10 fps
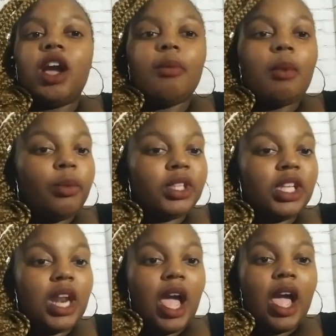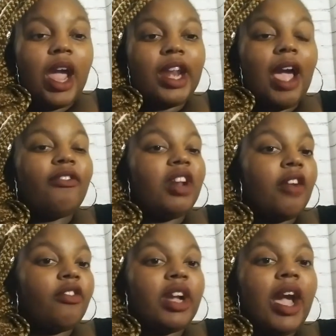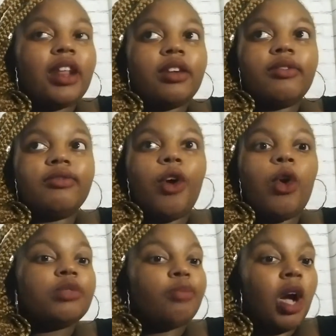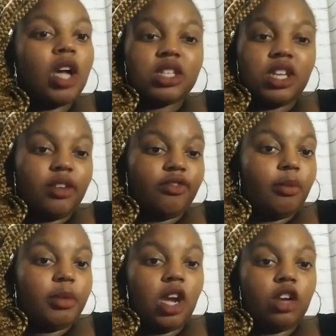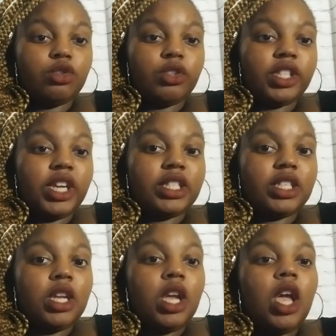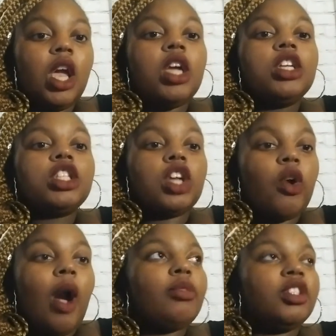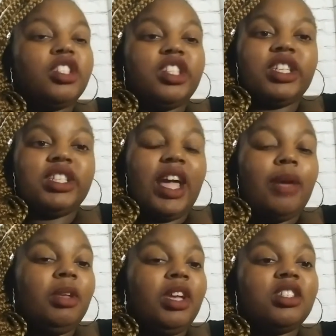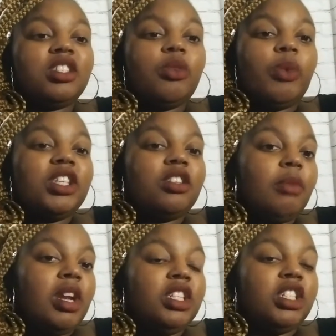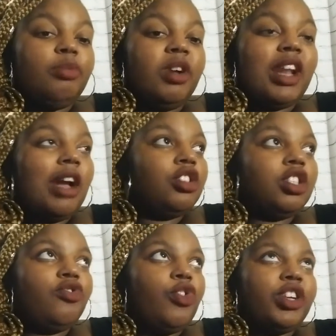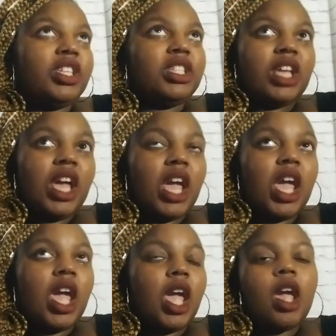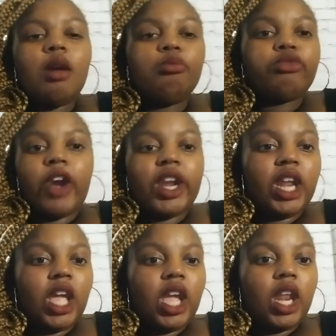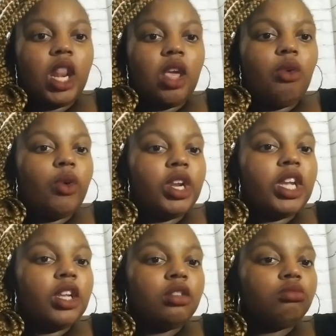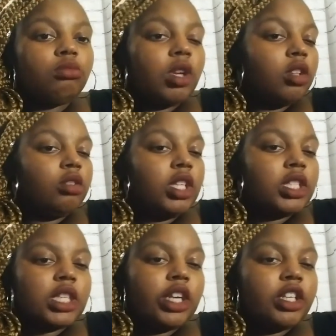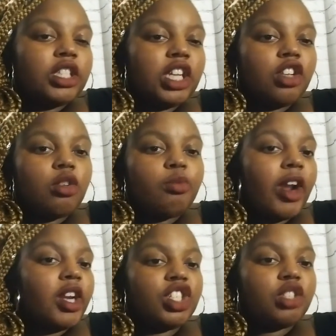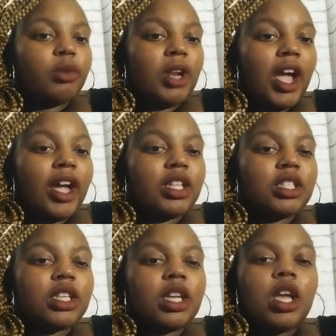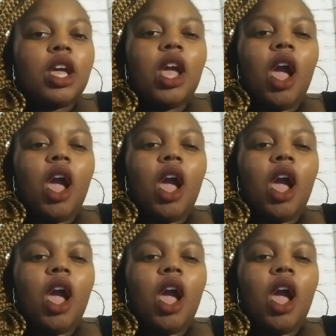It'll come up with the line. I've never got a false positive from a dollar store test. So I would suggest that because it's a waste of money just putting out just for it to say pregnant on it when it's clearly telling you're pregnant just with lines.